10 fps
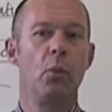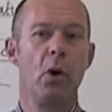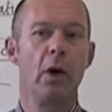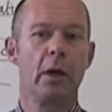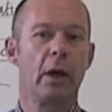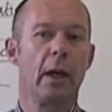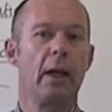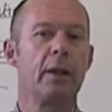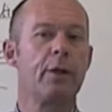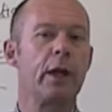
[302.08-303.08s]
work
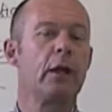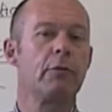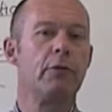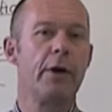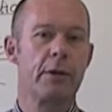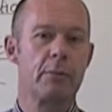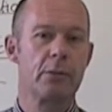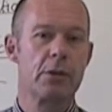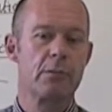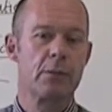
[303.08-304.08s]
and think of
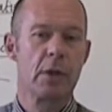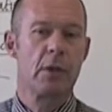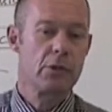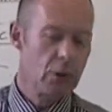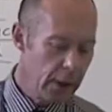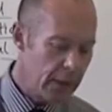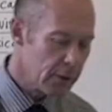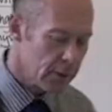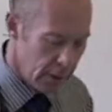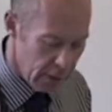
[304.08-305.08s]
rhythms. So
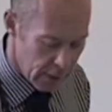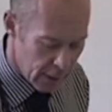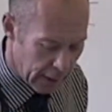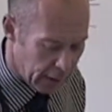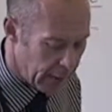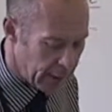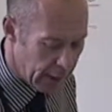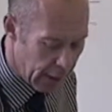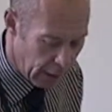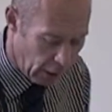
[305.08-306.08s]
let's think that
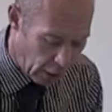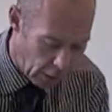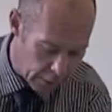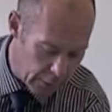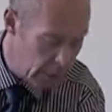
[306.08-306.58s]
they are